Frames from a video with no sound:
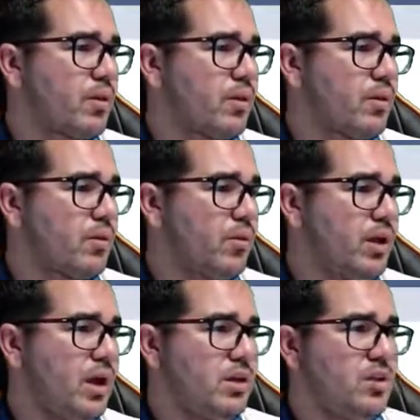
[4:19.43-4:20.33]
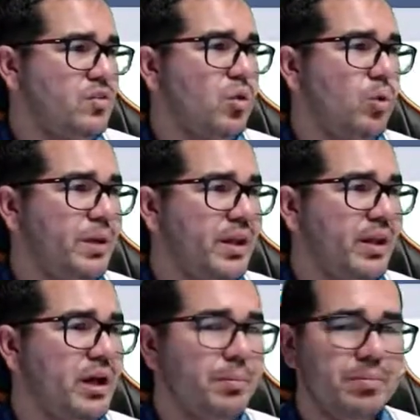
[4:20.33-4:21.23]
Okay, let's open it
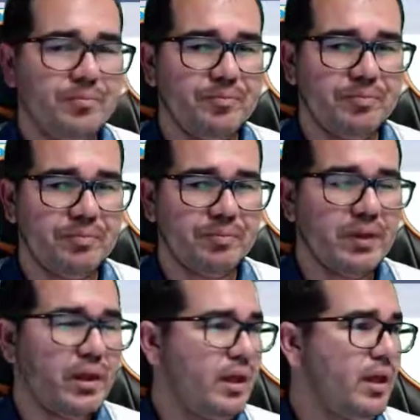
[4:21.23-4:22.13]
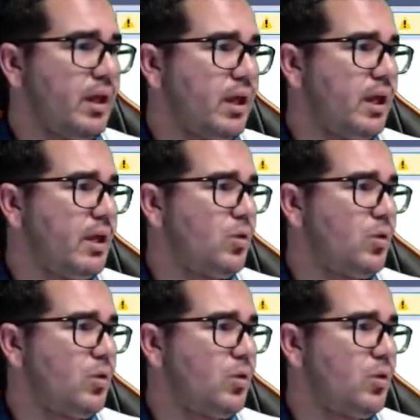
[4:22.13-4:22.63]
up. And